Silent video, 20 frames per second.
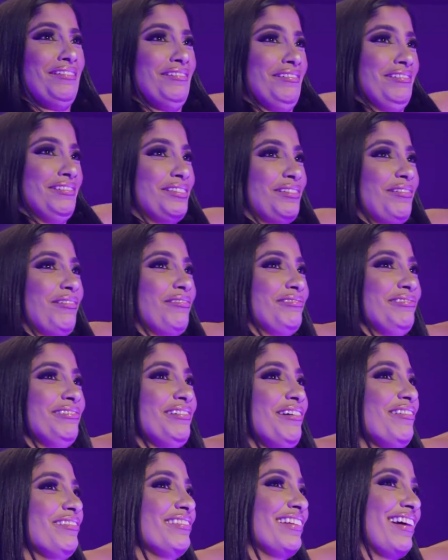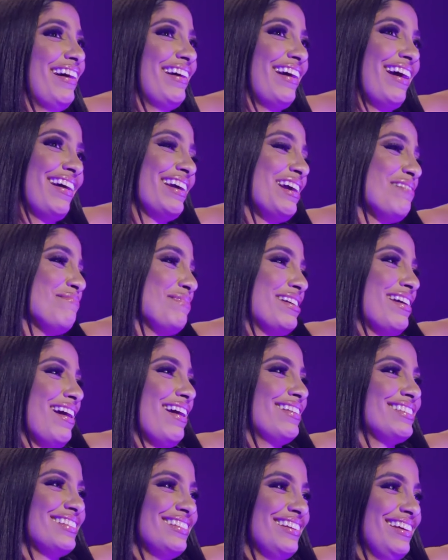good. So, like, I can't be
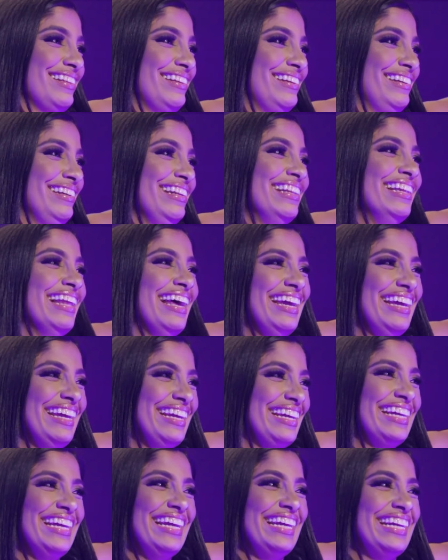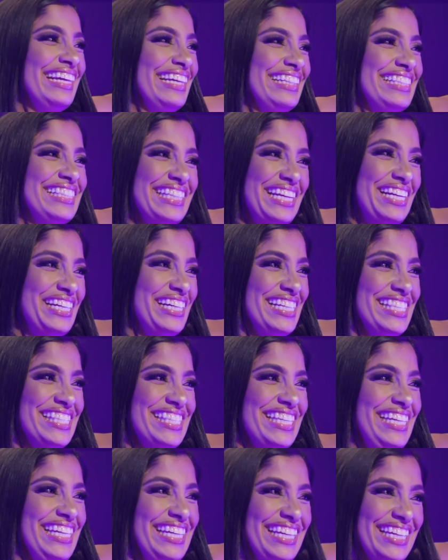catching nothing.
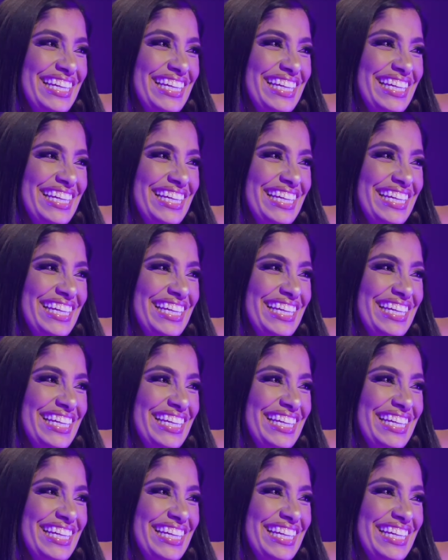Seriously.